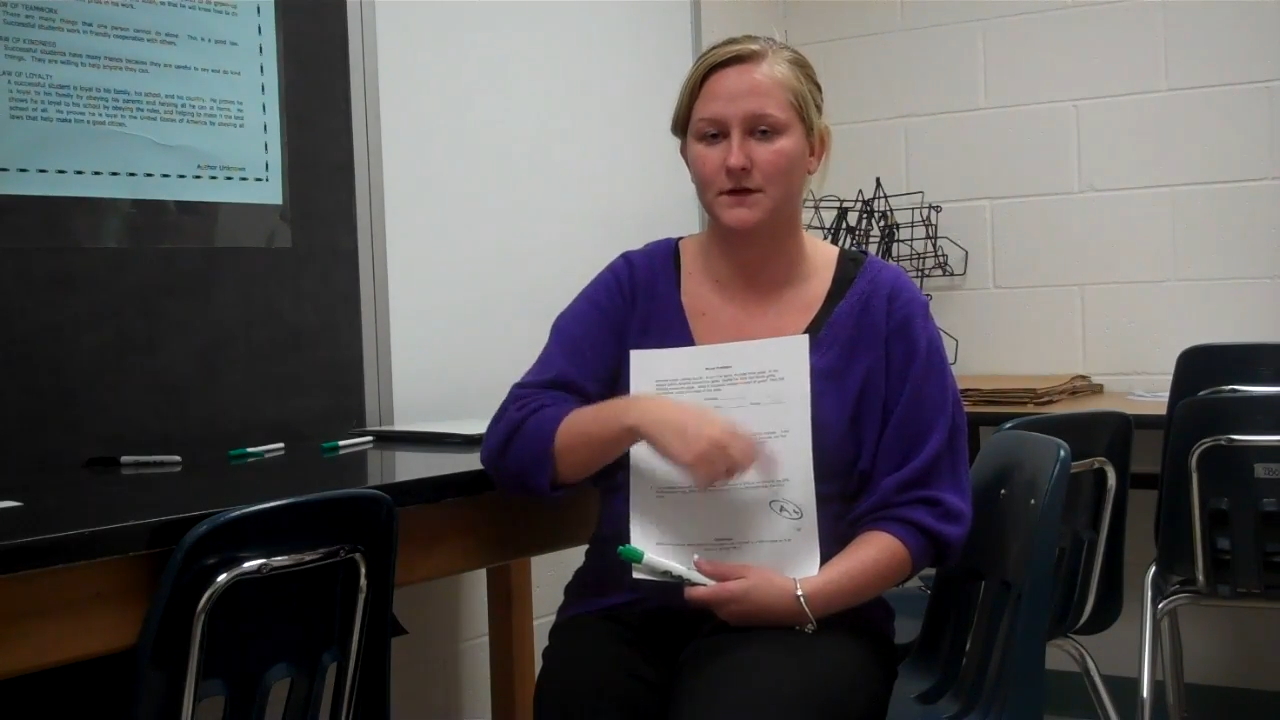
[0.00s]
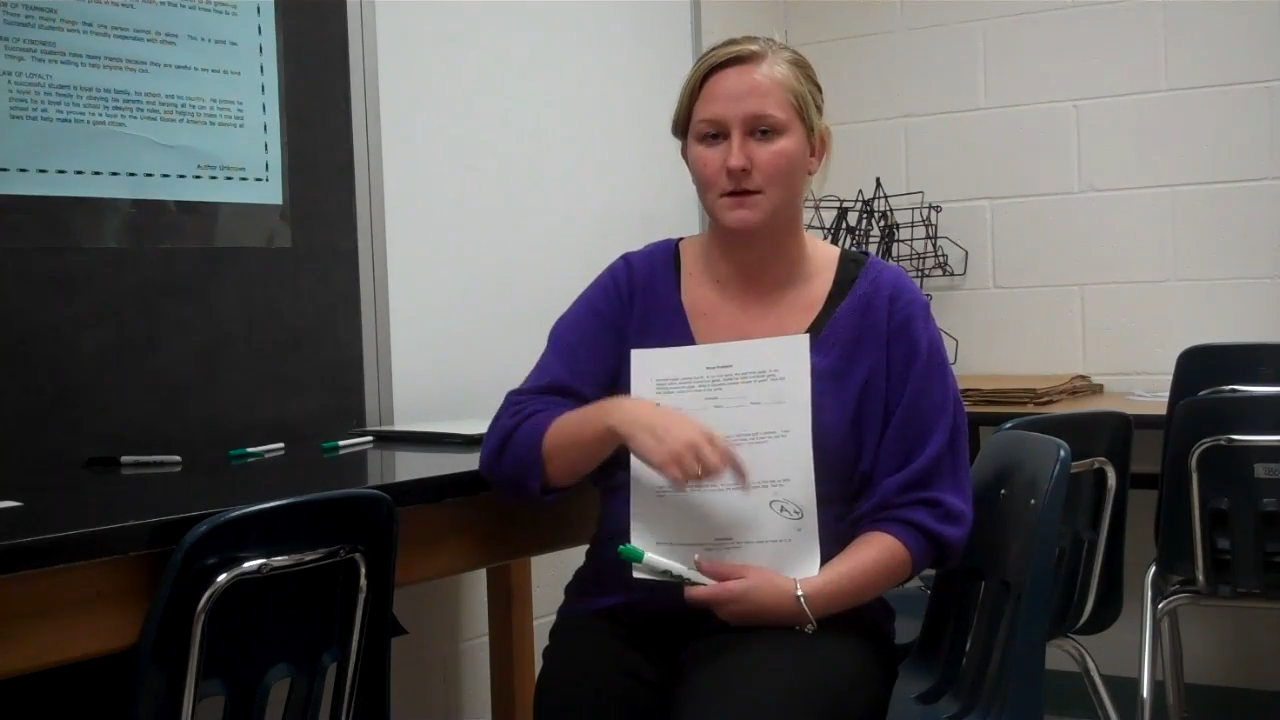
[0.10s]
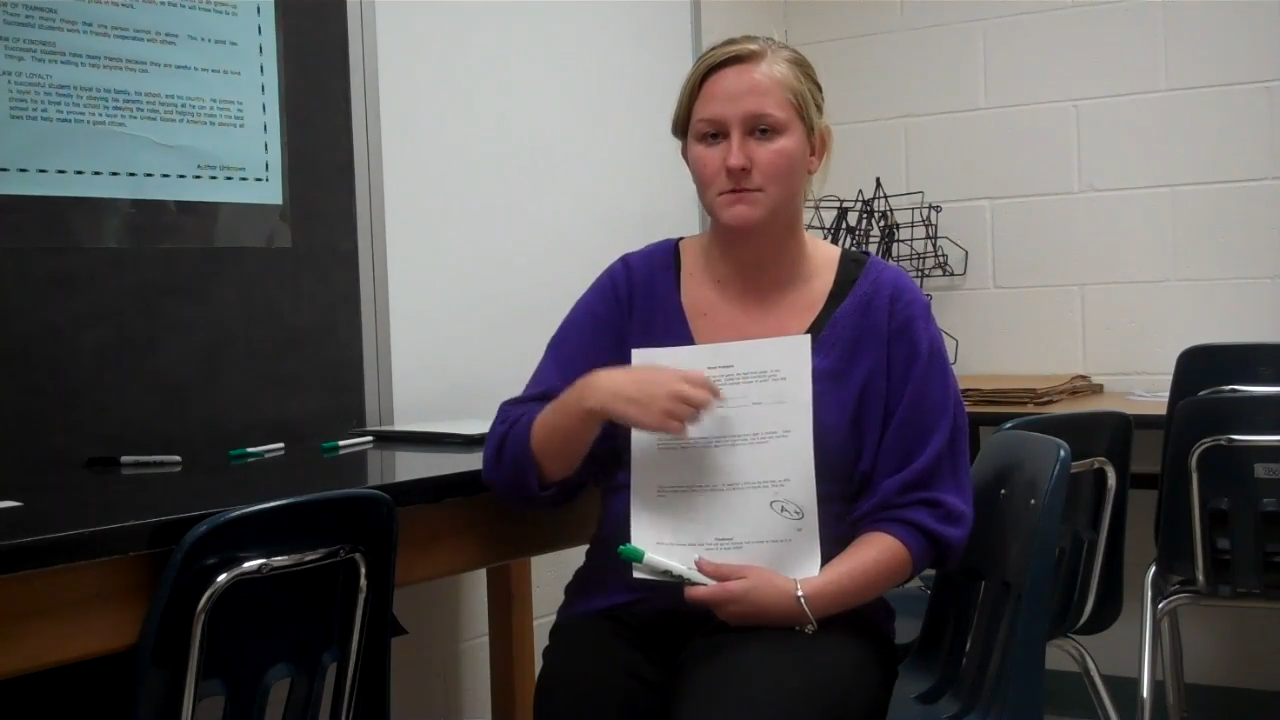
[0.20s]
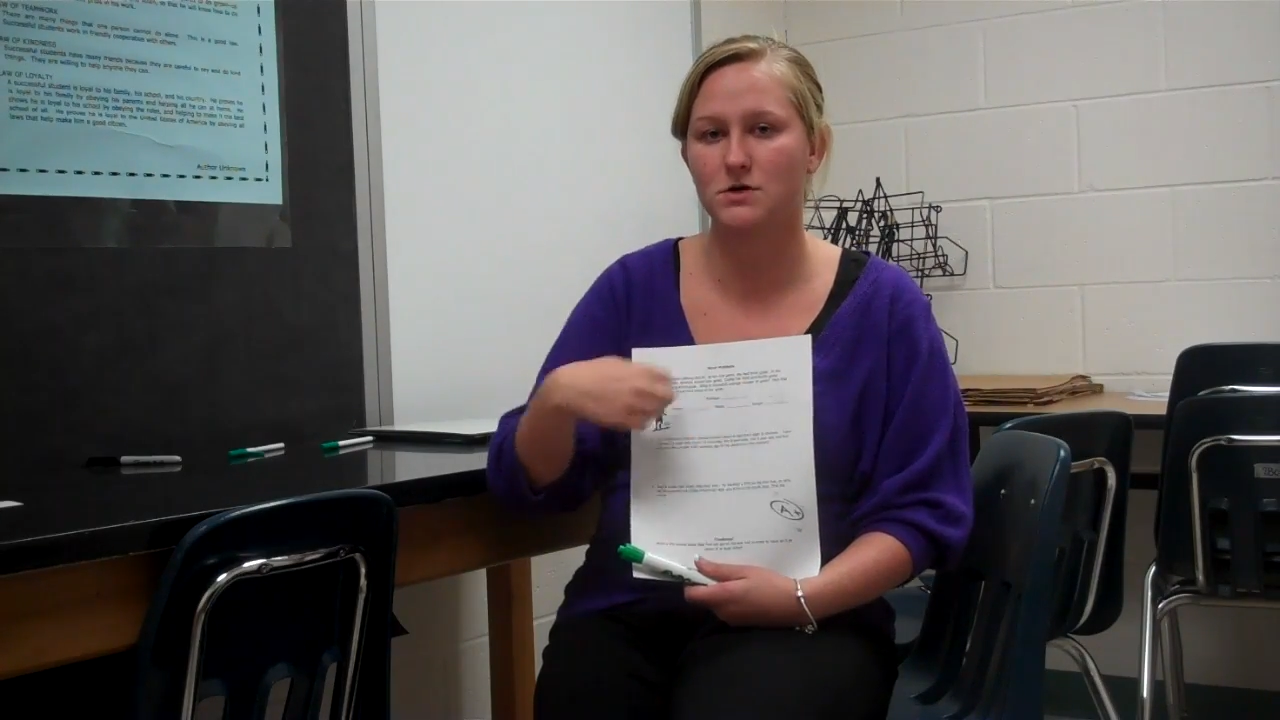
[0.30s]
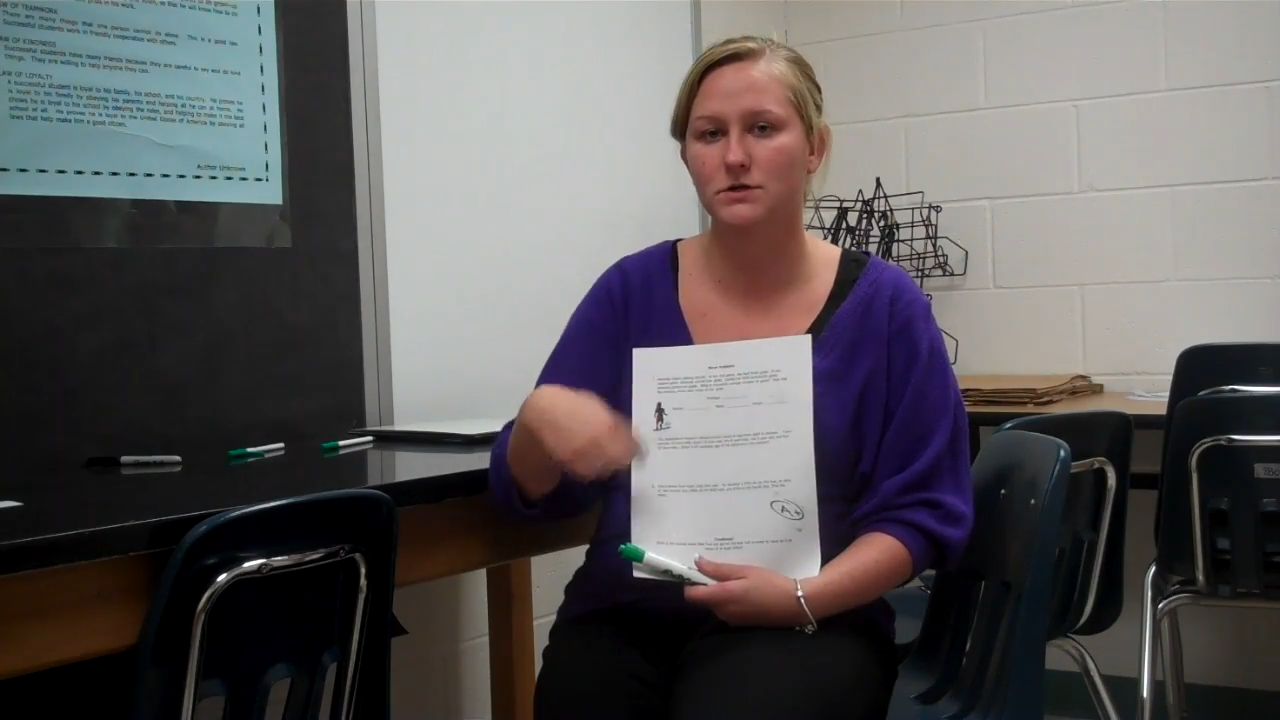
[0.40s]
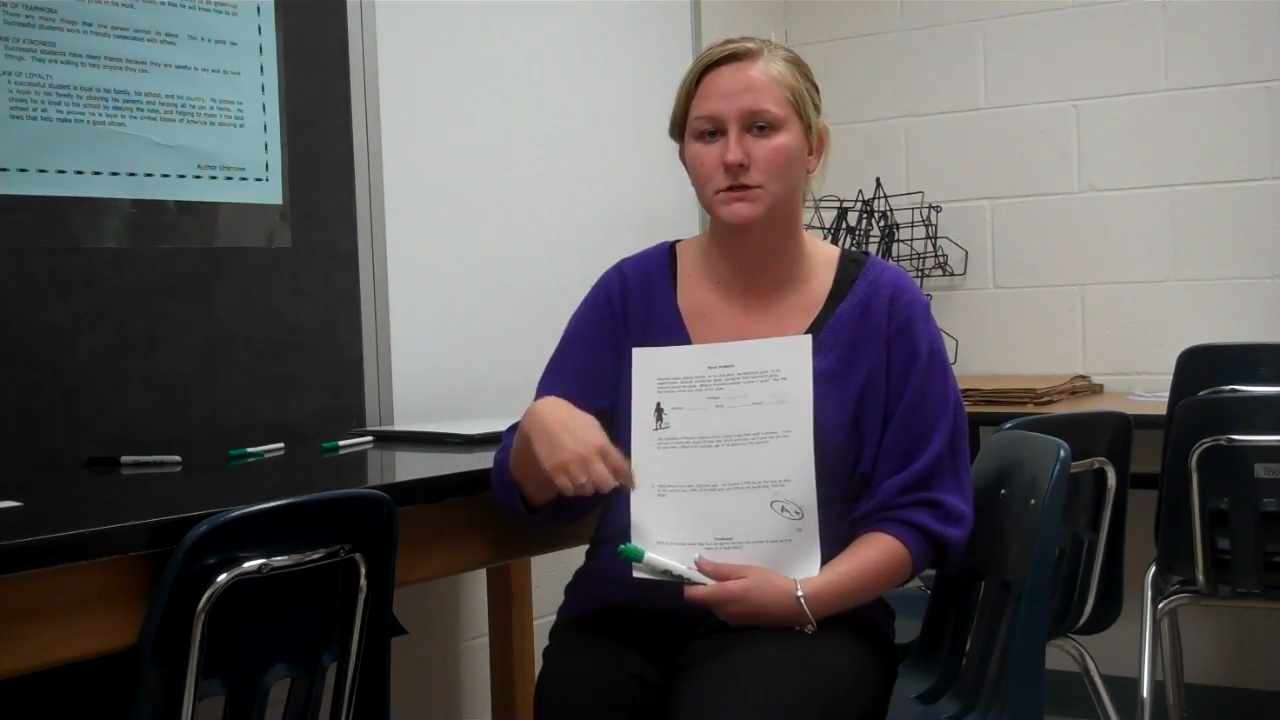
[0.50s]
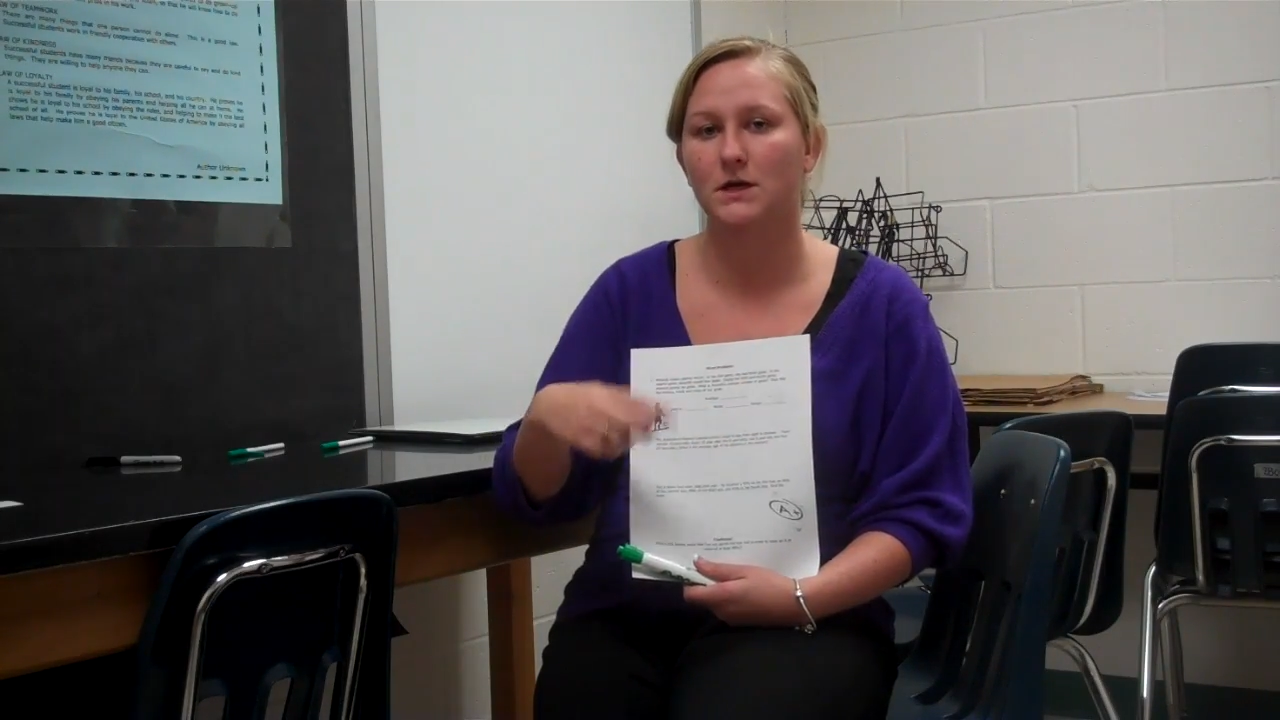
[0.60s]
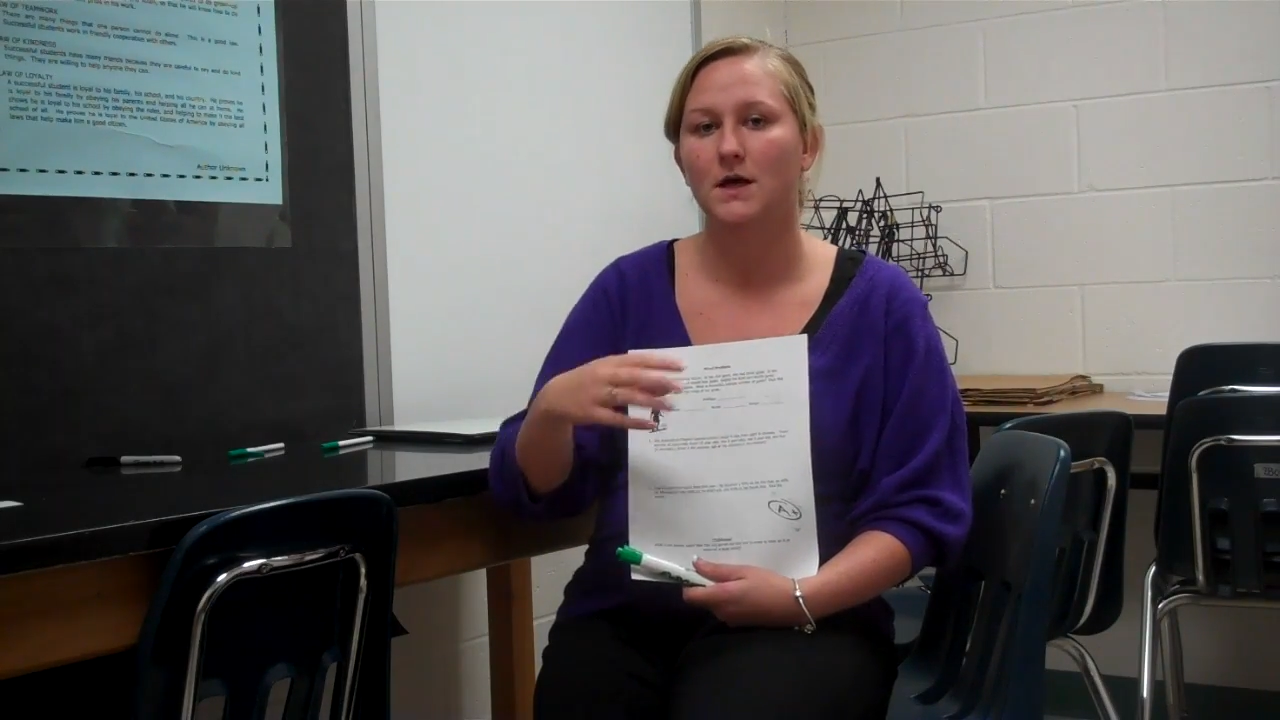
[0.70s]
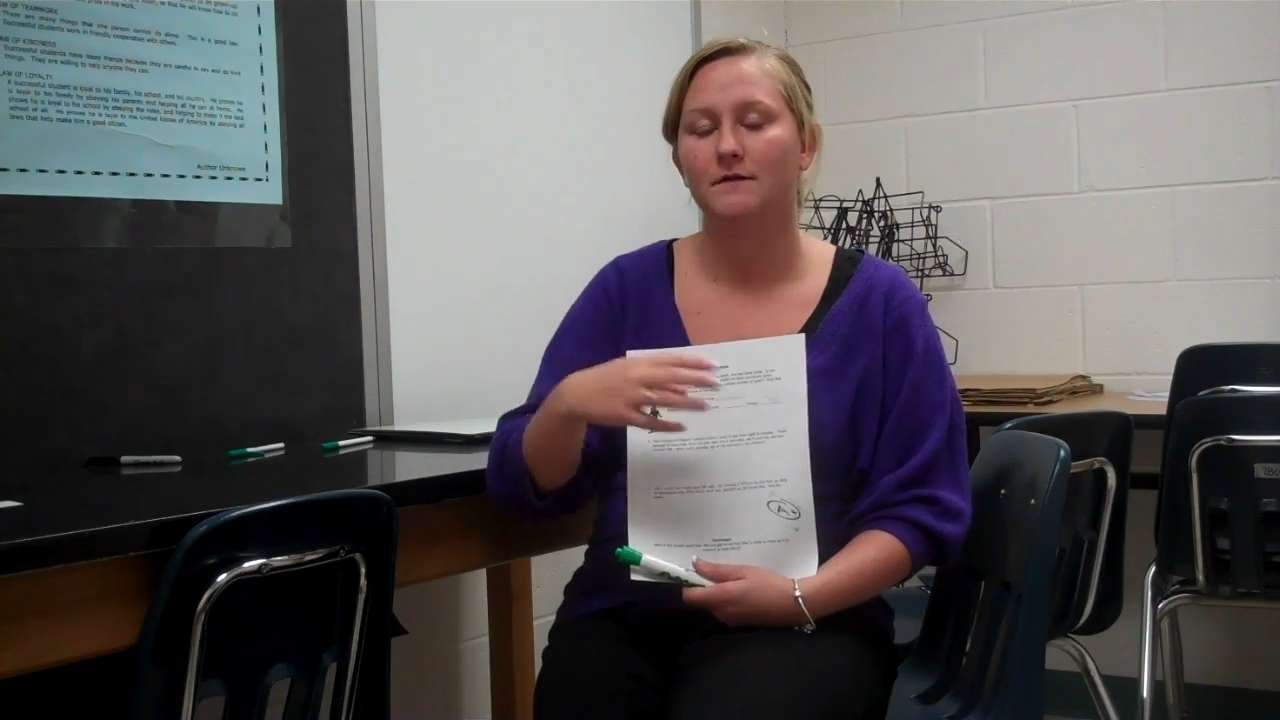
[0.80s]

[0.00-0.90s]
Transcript: numbers,